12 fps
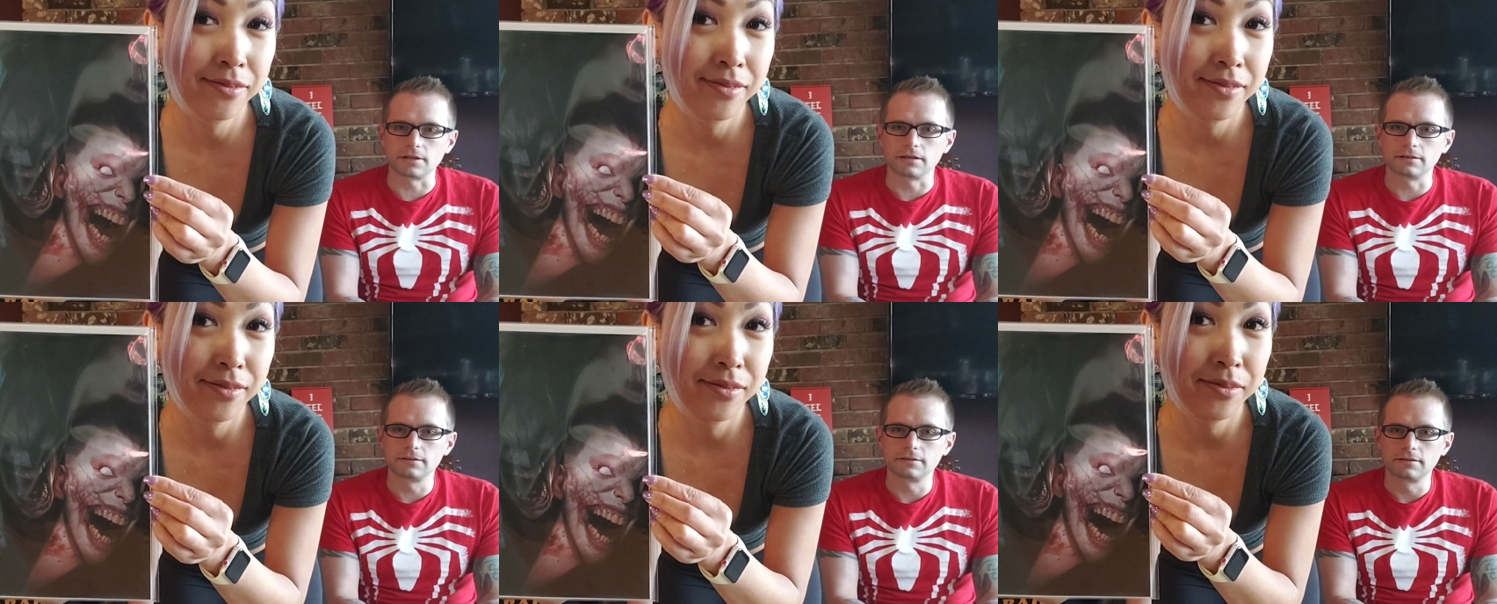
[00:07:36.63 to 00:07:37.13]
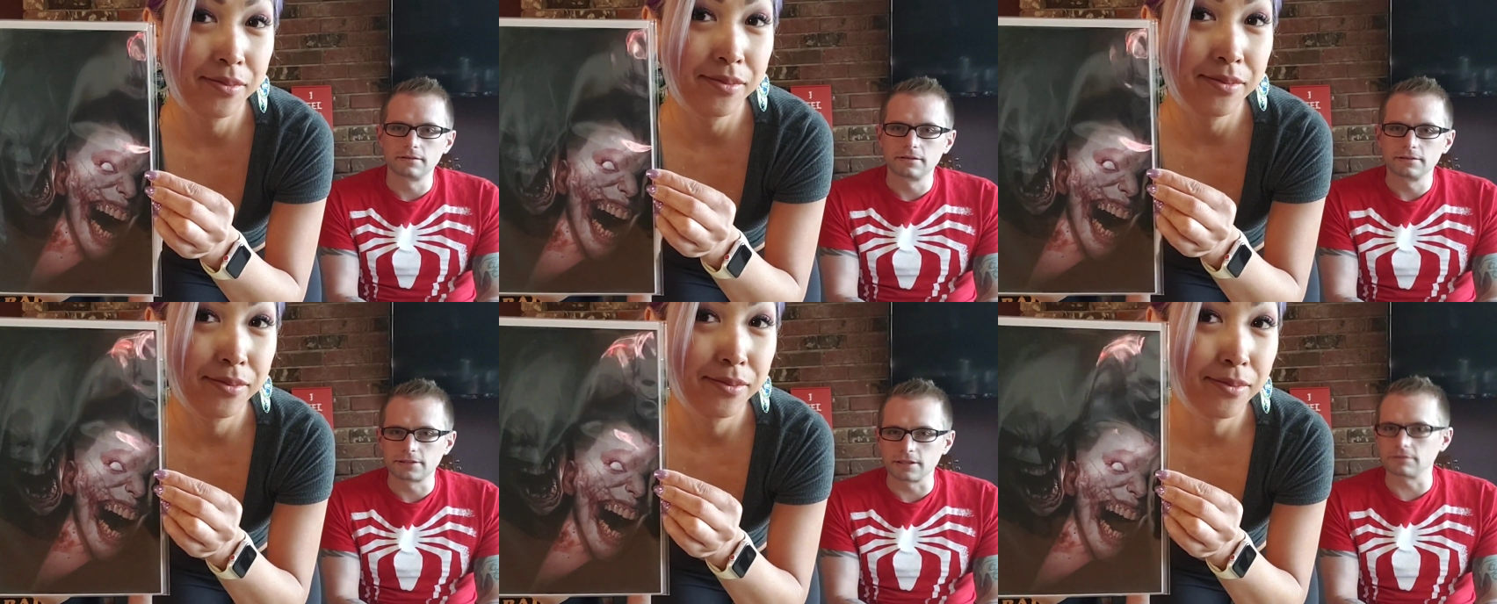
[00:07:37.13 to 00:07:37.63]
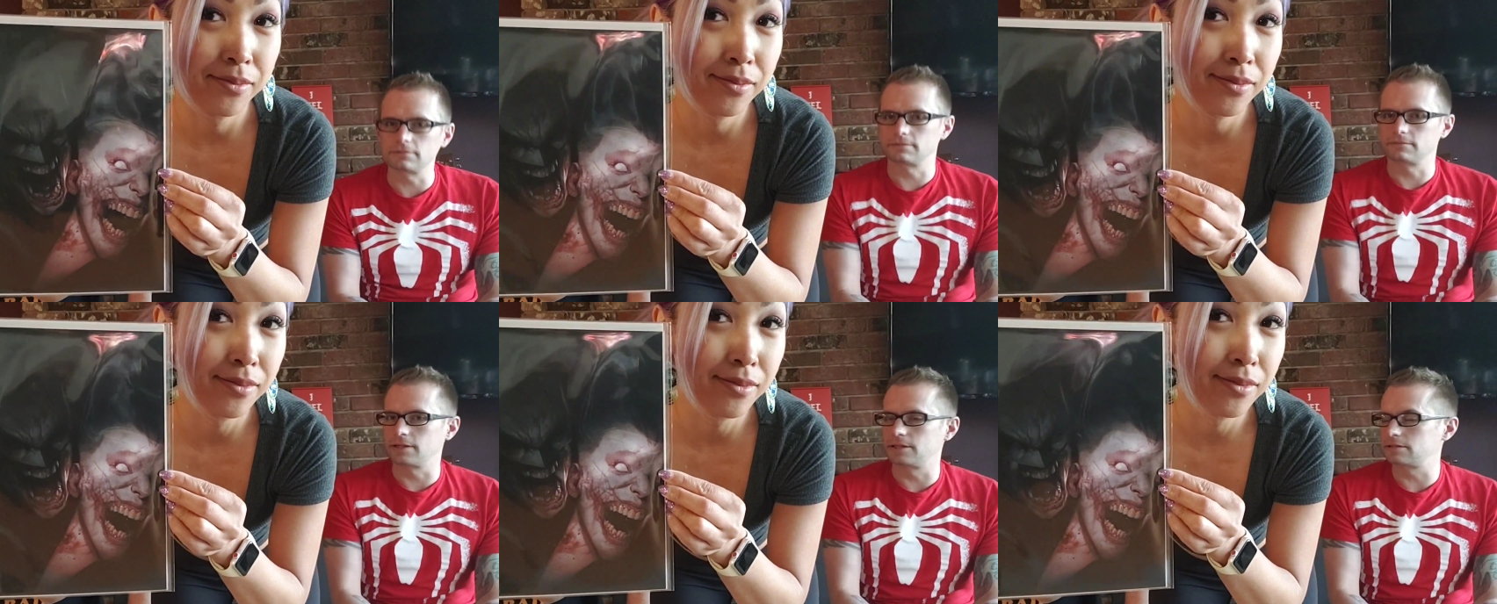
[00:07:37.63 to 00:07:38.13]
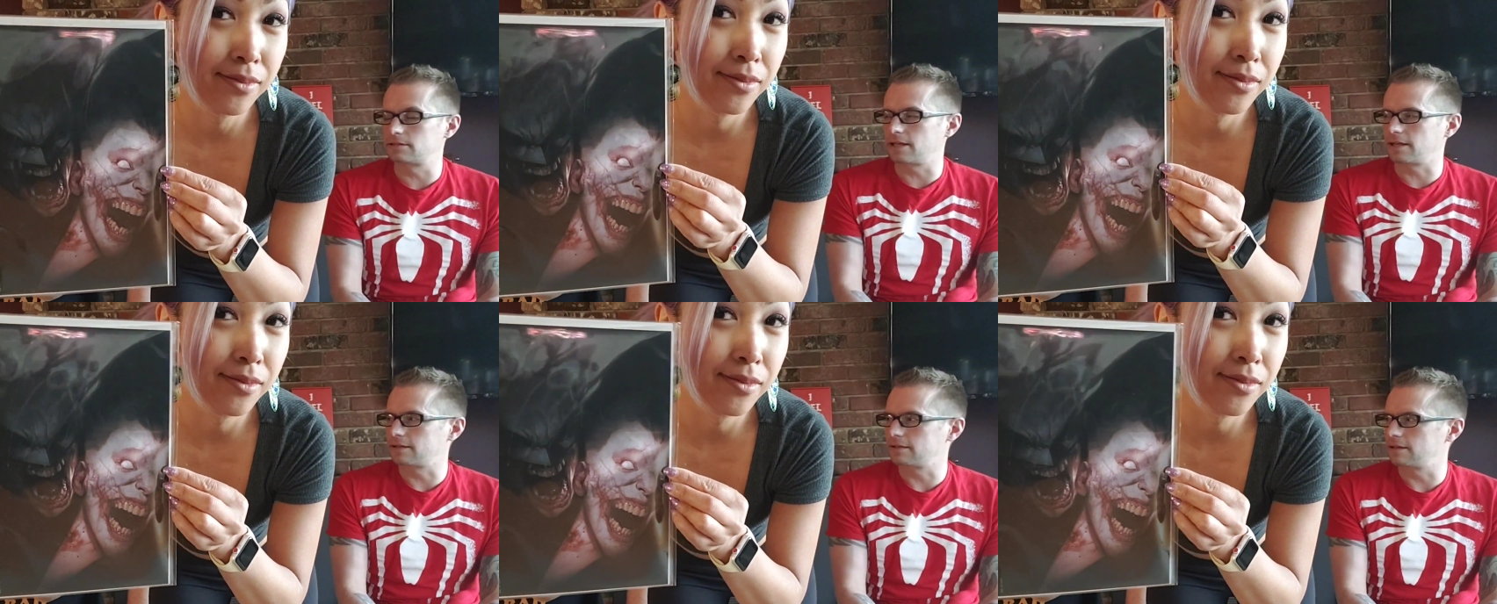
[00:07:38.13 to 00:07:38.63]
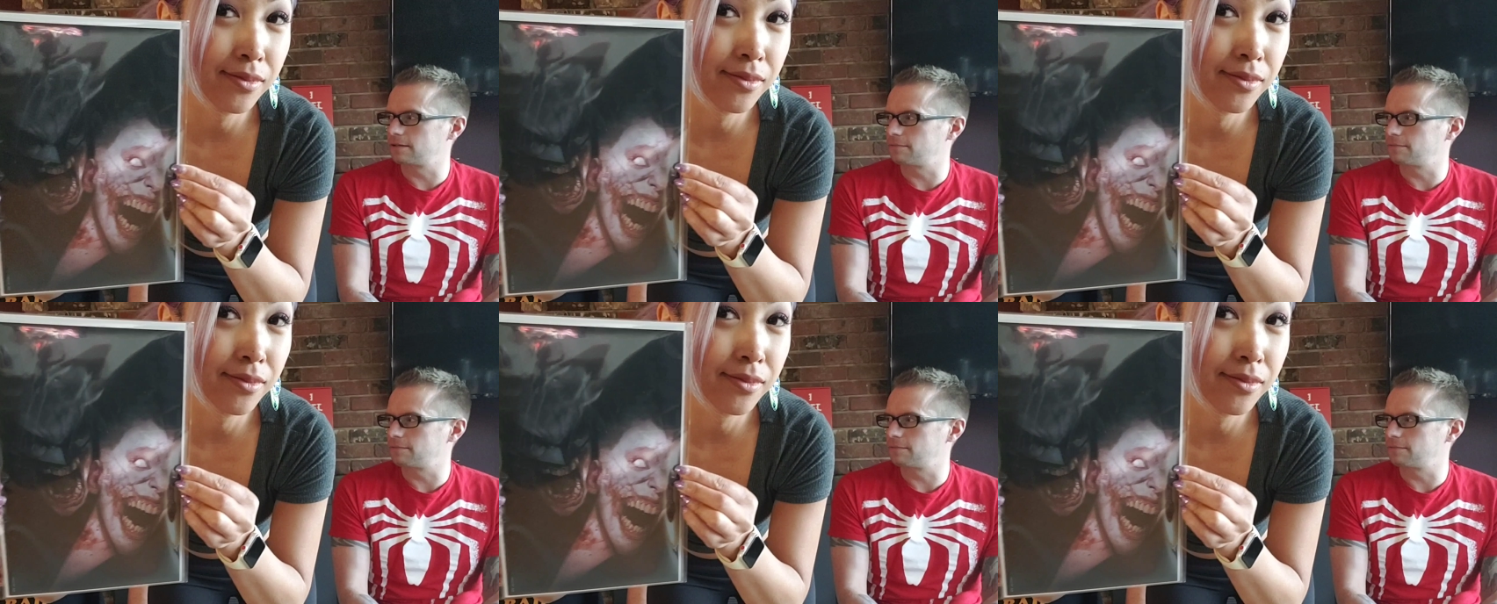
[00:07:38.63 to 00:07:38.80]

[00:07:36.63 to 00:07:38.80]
Speaker 1: though. So, what did you think of the